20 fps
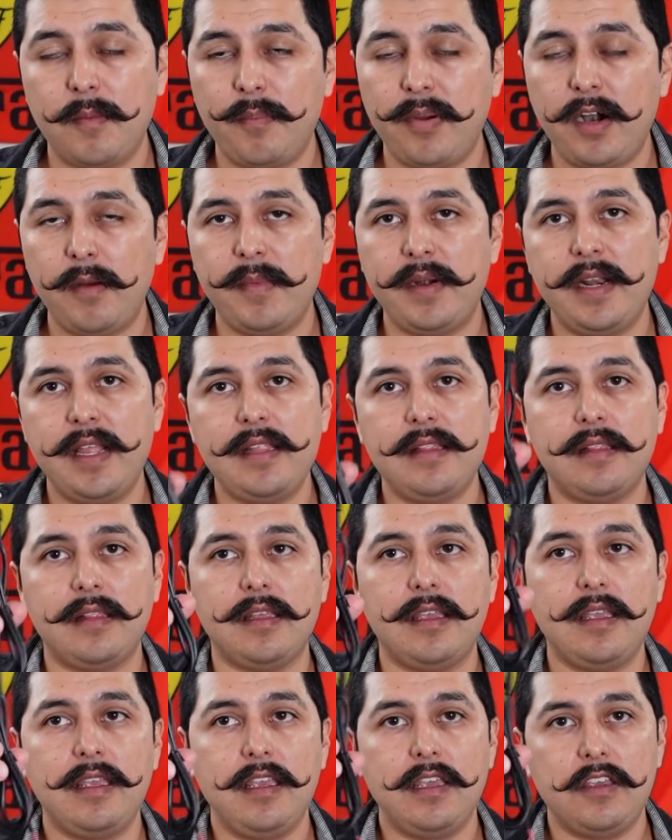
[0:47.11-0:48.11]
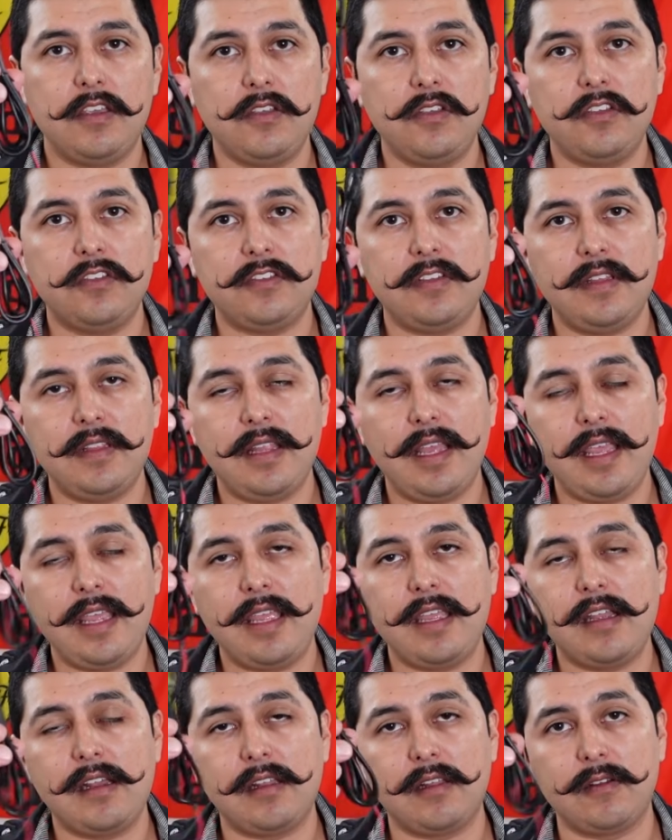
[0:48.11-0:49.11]
permanently using the
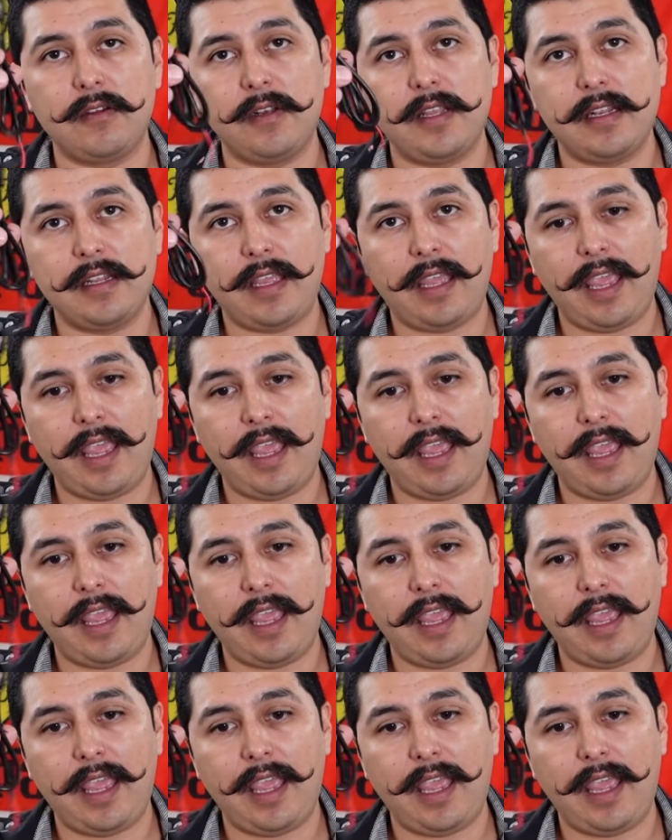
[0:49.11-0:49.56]
included